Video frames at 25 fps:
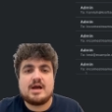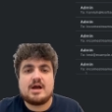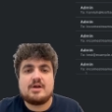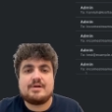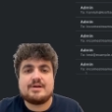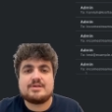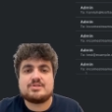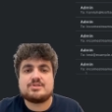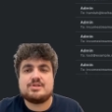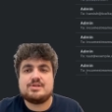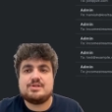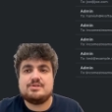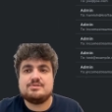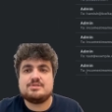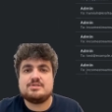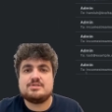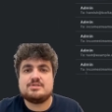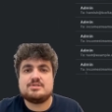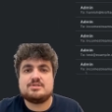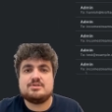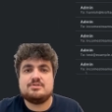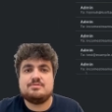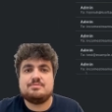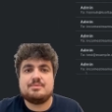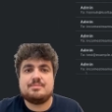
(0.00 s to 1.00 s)
We are actually
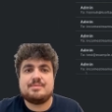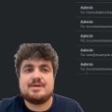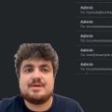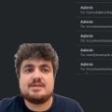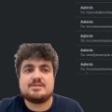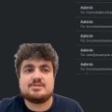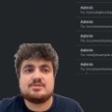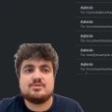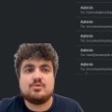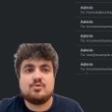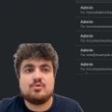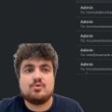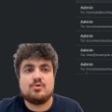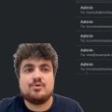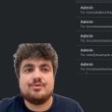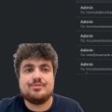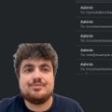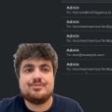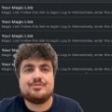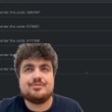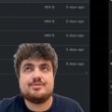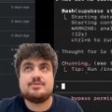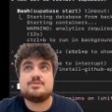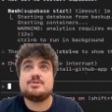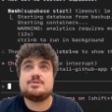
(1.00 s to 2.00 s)
using Supabase
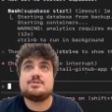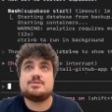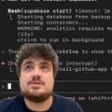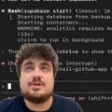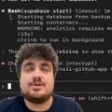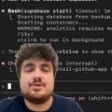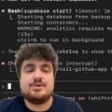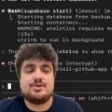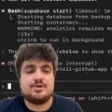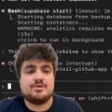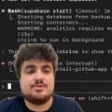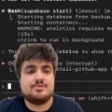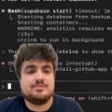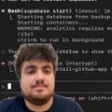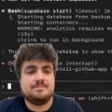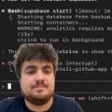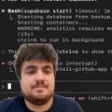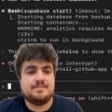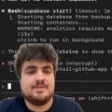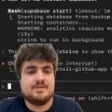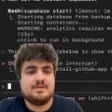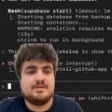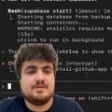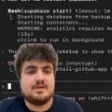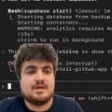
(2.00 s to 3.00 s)
auth, just so you
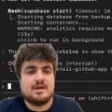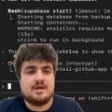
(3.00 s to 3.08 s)
know.